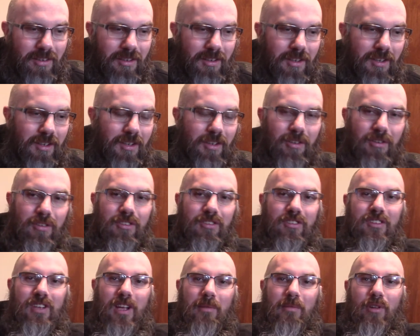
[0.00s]
You know, this
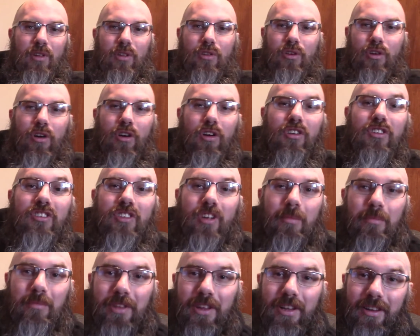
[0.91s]
is time to learn
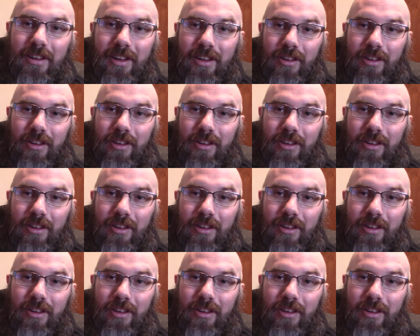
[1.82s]
something,